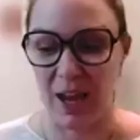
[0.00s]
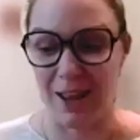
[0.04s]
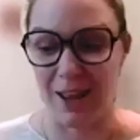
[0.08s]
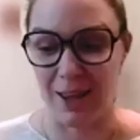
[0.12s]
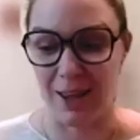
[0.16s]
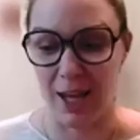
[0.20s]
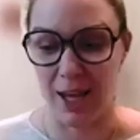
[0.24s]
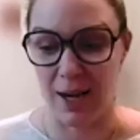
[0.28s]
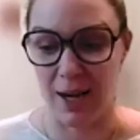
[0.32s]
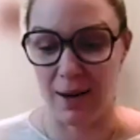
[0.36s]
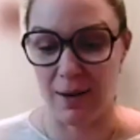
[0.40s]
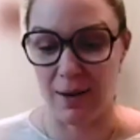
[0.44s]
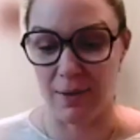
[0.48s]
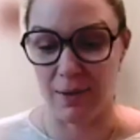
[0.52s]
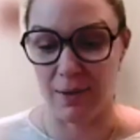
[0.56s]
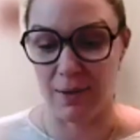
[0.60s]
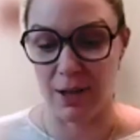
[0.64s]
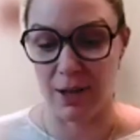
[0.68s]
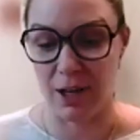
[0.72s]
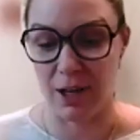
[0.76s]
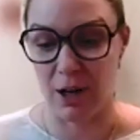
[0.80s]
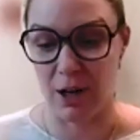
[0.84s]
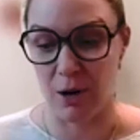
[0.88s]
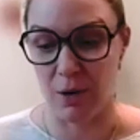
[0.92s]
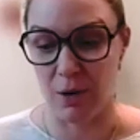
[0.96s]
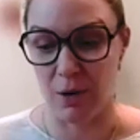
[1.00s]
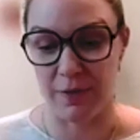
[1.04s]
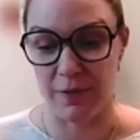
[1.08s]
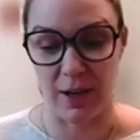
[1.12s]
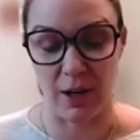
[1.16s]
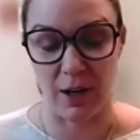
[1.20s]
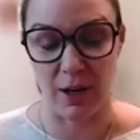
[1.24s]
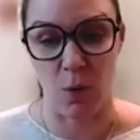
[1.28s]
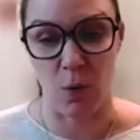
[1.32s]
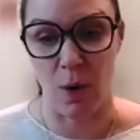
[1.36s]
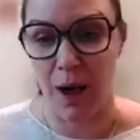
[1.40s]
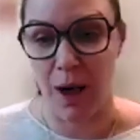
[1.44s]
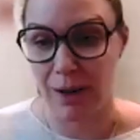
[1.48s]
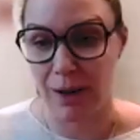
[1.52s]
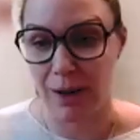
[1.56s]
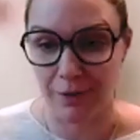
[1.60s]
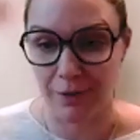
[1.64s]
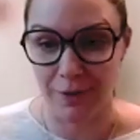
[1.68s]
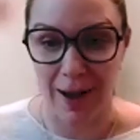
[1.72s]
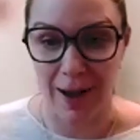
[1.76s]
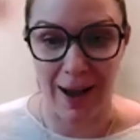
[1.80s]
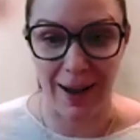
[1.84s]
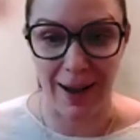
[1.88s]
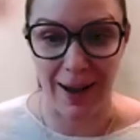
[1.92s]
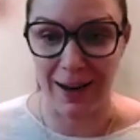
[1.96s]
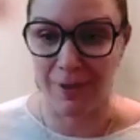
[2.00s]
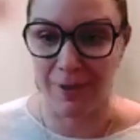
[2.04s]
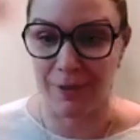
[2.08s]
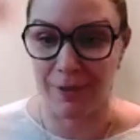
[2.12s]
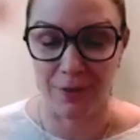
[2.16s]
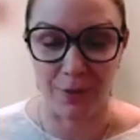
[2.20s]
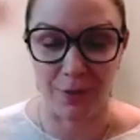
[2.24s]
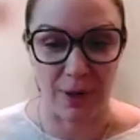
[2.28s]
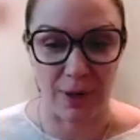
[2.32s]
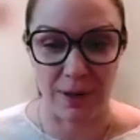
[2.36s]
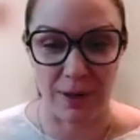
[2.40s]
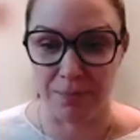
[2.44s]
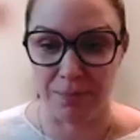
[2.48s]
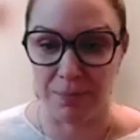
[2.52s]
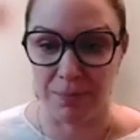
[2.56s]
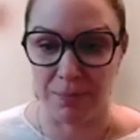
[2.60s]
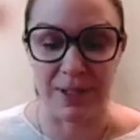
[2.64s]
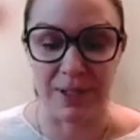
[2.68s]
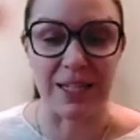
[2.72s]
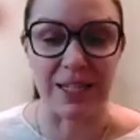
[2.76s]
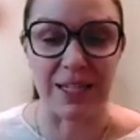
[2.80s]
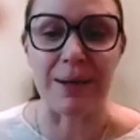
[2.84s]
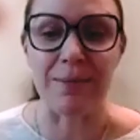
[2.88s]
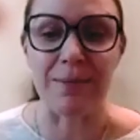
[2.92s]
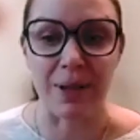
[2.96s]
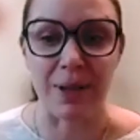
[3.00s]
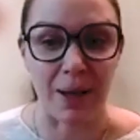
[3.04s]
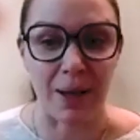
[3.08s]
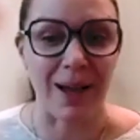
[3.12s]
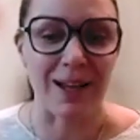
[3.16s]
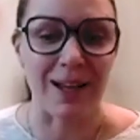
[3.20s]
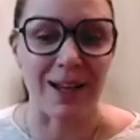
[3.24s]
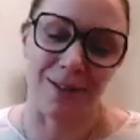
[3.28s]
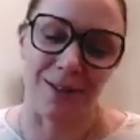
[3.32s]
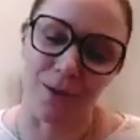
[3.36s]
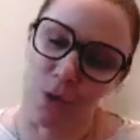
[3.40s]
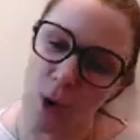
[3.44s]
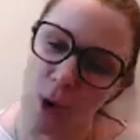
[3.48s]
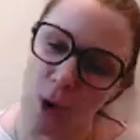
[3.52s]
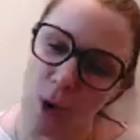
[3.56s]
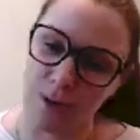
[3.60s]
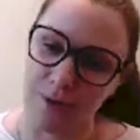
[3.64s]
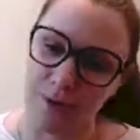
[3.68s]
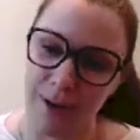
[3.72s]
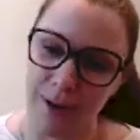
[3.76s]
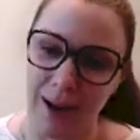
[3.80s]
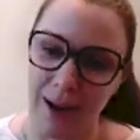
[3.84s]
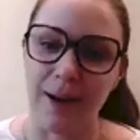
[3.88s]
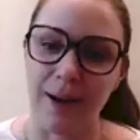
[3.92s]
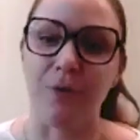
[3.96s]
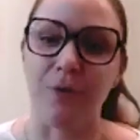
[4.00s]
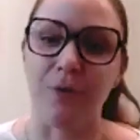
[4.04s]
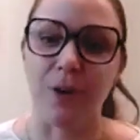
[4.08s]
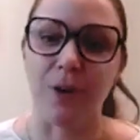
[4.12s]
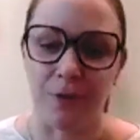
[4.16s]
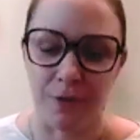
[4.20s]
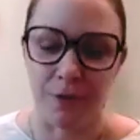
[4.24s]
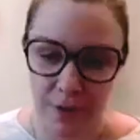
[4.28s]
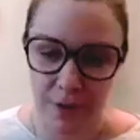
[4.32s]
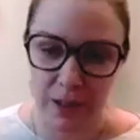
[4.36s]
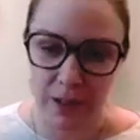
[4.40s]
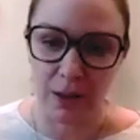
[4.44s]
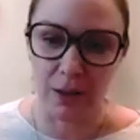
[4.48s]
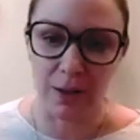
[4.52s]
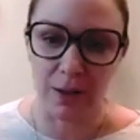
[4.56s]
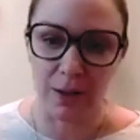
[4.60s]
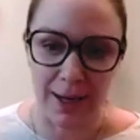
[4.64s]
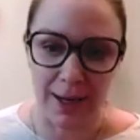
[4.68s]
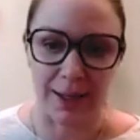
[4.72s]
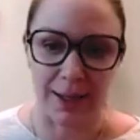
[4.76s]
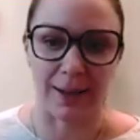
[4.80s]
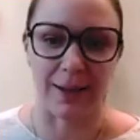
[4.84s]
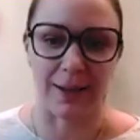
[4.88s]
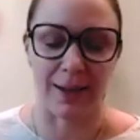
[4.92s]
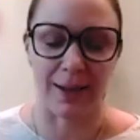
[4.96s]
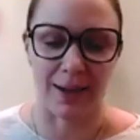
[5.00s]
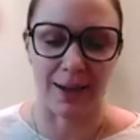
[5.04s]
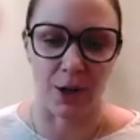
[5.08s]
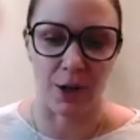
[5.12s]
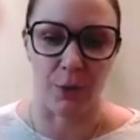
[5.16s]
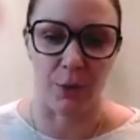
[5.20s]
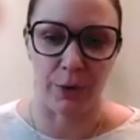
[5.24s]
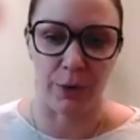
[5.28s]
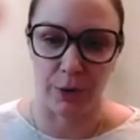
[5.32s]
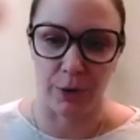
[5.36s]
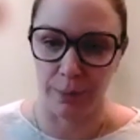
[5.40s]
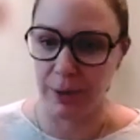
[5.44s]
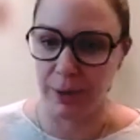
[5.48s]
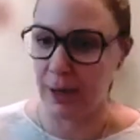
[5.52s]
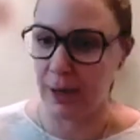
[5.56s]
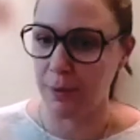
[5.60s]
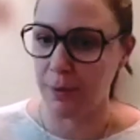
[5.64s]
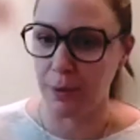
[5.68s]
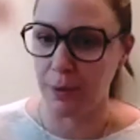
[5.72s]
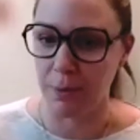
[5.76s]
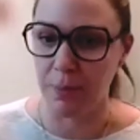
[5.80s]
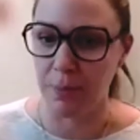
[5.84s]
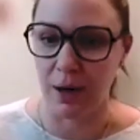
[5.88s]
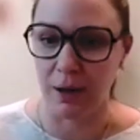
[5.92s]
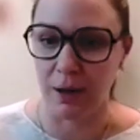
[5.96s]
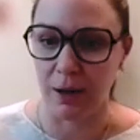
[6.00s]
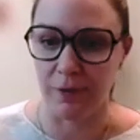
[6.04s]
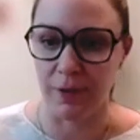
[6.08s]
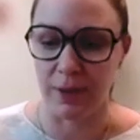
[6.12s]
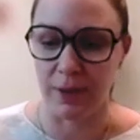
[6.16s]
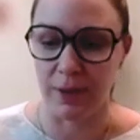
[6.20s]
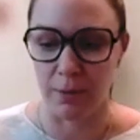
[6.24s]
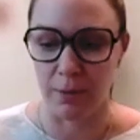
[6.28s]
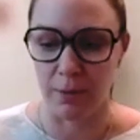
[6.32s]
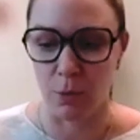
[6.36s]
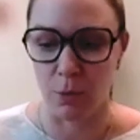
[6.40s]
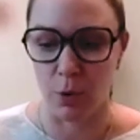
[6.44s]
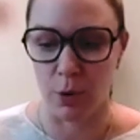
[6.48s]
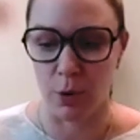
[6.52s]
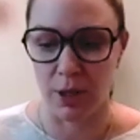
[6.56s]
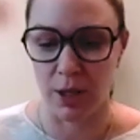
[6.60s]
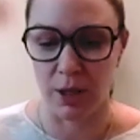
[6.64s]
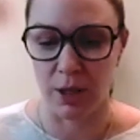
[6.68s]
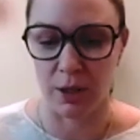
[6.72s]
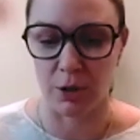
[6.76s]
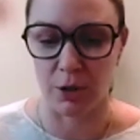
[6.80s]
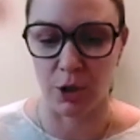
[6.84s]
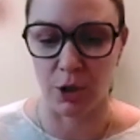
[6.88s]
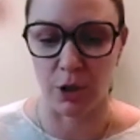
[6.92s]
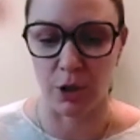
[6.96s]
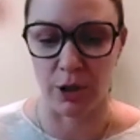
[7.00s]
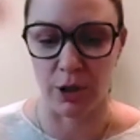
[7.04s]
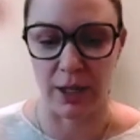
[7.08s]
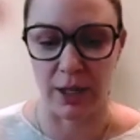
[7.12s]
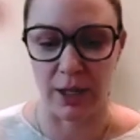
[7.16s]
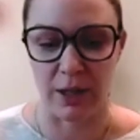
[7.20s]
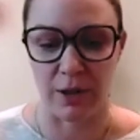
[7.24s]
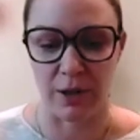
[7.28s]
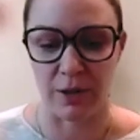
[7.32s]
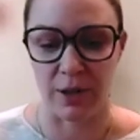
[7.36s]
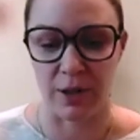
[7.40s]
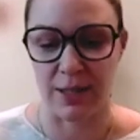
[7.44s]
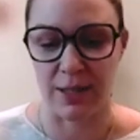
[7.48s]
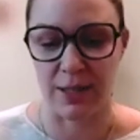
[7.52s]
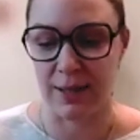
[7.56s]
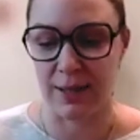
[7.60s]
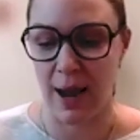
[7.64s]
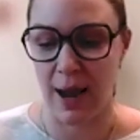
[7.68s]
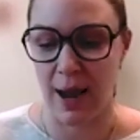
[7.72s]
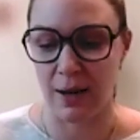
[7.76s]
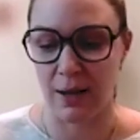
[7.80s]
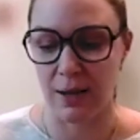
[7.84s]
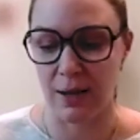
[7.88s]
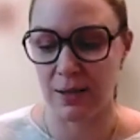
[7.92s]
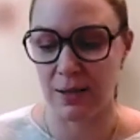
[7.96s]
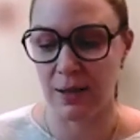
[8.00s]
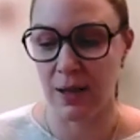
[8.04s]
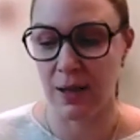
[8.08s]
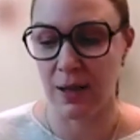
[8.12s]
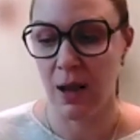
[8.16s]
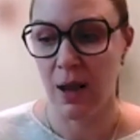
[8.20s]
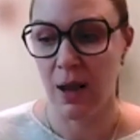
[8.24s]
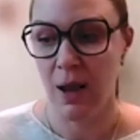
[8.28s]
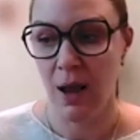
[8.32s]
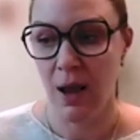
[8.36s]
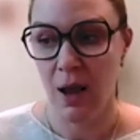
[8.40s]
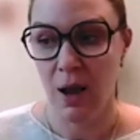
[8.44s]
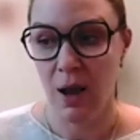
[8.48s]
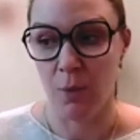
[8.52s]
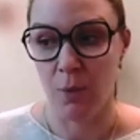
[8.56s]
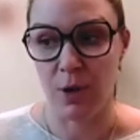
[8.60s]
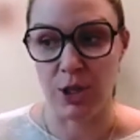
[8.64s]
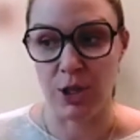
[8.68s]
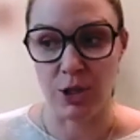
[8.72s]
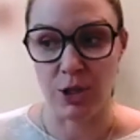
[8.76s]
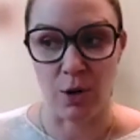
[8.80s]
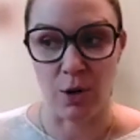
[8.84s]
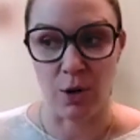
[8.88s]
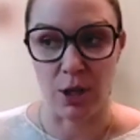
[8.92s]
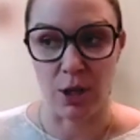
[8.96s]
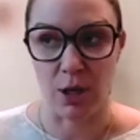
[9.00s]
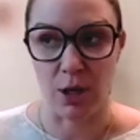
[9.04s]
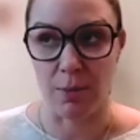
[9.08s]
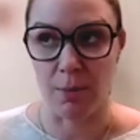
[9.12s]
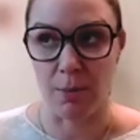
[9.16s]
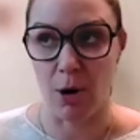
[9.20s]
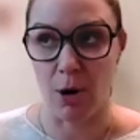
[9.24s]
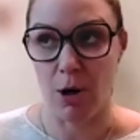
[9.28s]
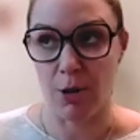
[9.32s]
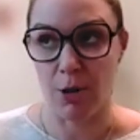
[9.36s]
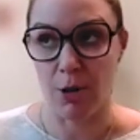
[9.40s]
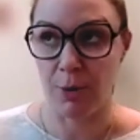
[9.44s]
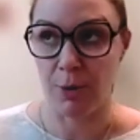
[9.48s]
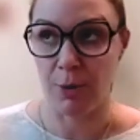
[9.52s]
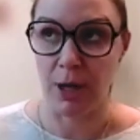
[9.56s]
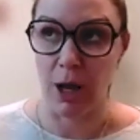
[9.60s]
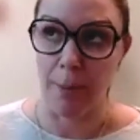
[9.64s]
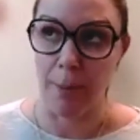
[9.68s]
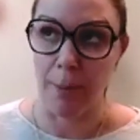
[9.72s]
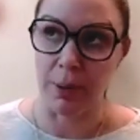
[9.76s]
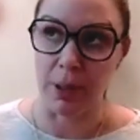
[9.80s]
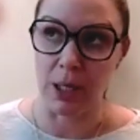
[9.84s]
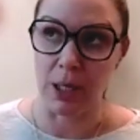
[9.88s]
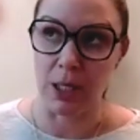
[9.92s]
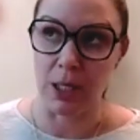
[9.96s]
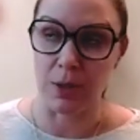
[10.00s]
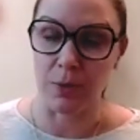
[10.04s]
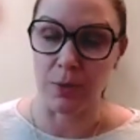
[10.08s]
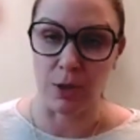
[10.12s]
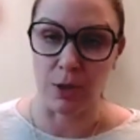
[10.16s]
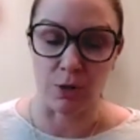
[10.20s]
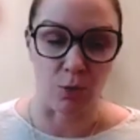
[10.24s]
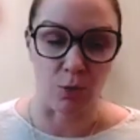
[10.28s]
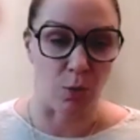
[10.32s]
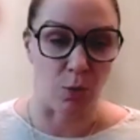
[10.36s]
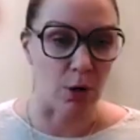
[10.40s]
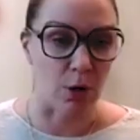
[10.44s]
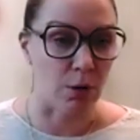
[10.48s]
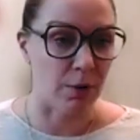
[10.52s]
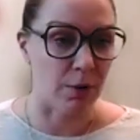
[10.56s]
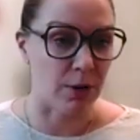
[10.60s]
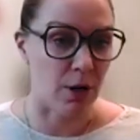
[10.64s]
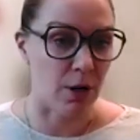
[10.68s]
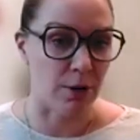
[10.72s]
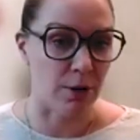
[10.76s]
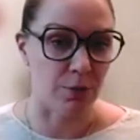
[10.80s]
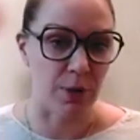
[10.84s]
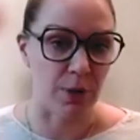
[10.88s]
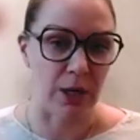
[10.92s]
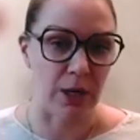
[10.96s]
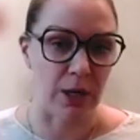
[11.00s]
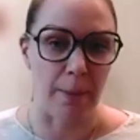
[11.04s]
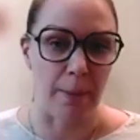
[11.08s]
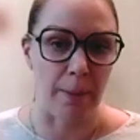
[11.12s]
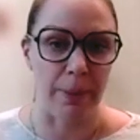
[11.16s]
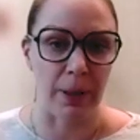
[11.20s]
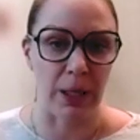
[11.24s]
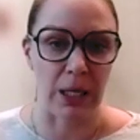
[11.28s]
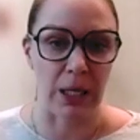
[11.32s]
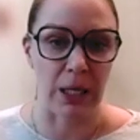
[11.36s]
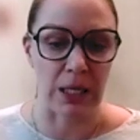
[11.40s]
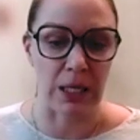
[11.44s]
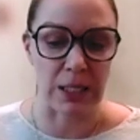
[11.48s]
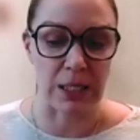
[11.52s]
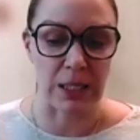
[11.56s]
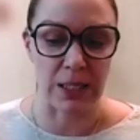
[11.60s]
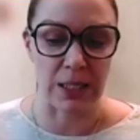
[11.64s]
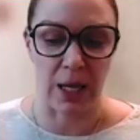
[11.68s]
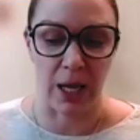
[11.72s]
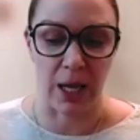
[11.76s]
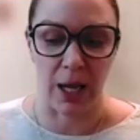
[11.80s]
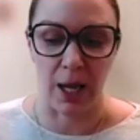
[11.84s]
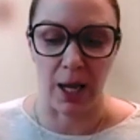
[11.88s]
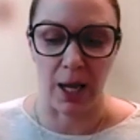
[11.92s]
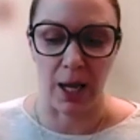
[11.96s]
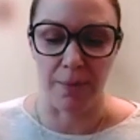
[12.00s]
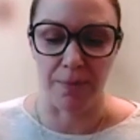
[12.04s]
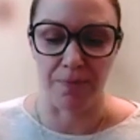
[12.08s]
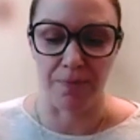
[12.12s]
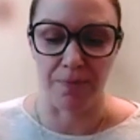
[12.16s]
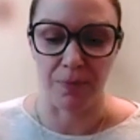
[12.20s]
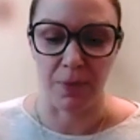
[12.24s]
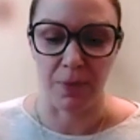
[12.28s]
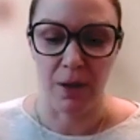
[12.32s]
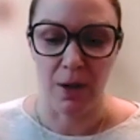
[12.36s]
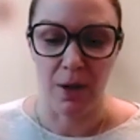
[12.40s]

and then, you know, if they qualify, if we deem the S qualify, if we feel like a, a cochlear implant would benefit them more than their current hearing status, we show them all three companies. We do work with all three companies. Um,